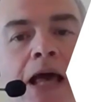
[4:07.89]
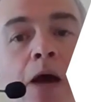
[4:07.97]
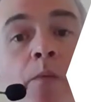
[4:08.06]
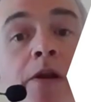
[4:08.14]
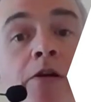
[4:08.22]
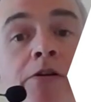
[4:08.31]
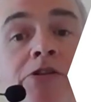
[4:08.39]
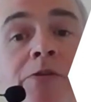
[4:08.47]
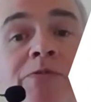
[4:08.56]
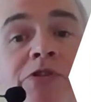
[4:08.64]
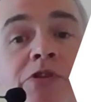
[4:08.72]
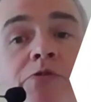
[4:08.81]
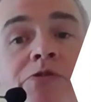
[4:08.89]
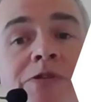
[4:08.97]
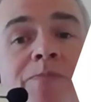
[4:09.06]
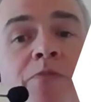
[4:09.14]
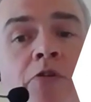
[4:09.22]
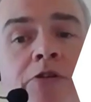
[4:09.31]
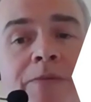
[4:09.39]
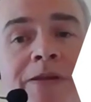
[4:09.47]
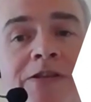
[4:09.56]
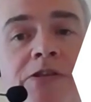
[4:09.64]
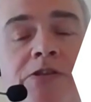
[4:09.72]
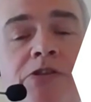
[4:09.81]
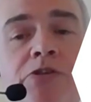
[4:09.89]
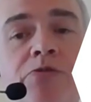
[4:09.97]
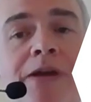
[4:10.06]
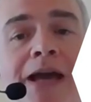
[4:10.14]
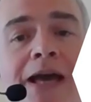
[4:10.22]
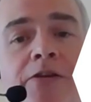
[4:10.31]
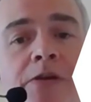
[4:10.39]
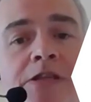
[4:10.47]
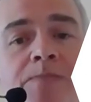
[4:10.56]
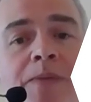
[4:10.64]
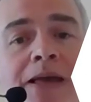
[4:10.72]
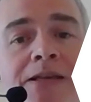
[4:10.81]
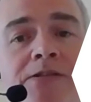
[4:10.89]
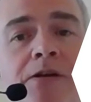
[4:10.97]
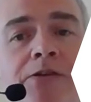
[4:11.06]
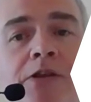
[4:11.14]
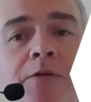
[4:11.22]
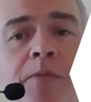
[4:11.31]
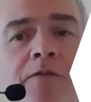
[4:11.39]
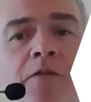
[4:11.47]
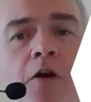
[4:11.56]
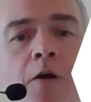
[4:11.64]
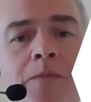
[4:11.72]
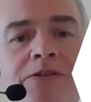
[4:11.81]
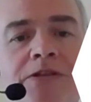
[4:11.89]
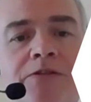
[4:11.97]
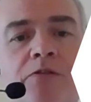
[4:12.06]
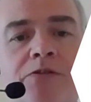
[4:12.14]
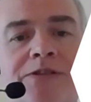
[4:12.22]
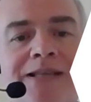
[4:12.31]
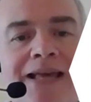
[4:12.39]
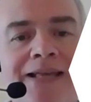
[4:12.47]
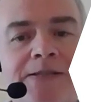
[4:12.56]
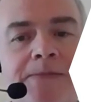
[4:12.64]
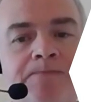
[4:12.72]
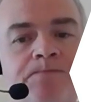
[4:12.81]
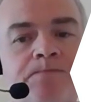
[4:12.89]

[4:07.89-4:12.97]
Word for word: And we looked at some students and broke them into two categories based on their performance in those tests.